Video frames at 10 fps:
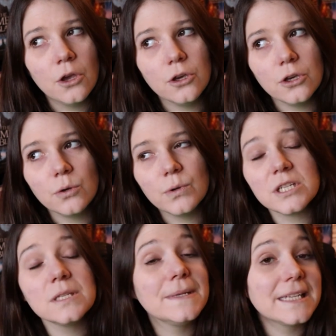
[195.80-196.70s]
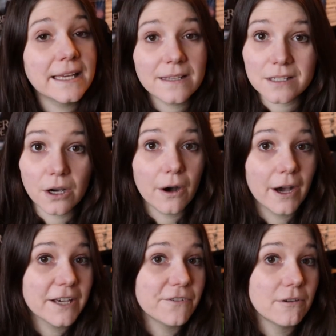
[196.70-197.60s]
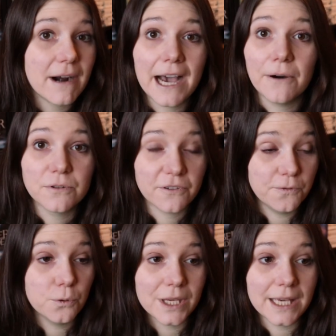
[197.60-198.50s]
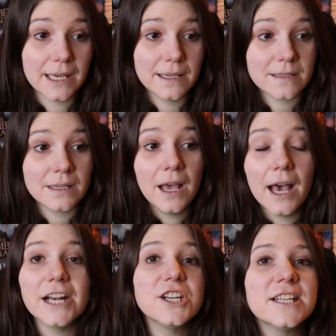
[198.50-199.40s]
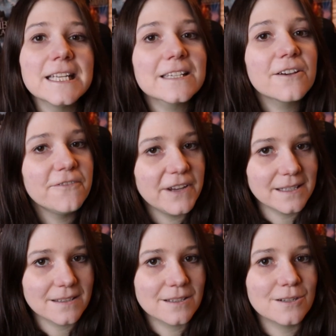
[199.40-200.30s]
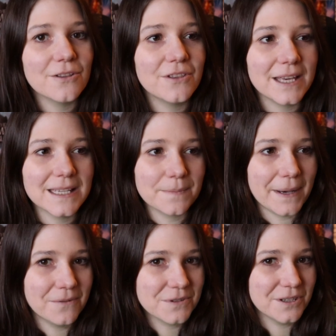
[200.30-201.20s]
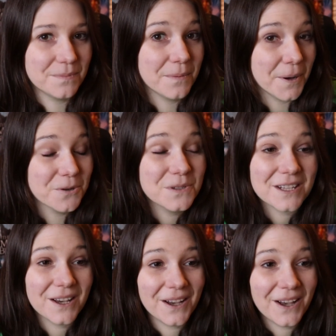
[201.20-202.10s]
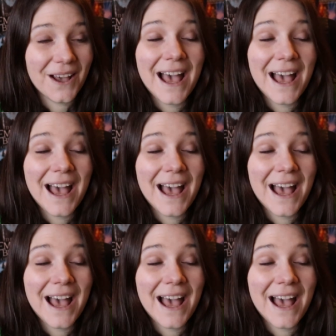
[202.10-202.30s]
who, she's been dating this guy for around 4 years, and she's convinced that he's about to propose to her.